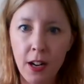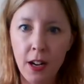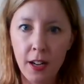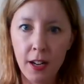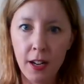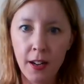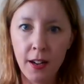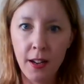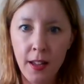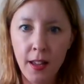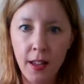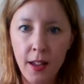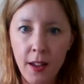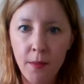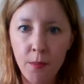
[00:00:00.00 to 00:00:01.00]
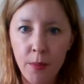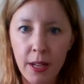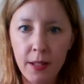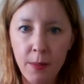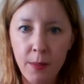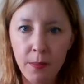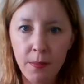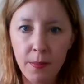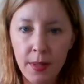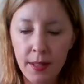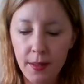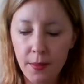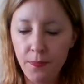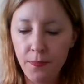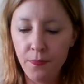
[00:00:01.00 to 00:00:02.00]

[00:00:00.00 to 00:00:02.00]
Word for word: our breast pumps.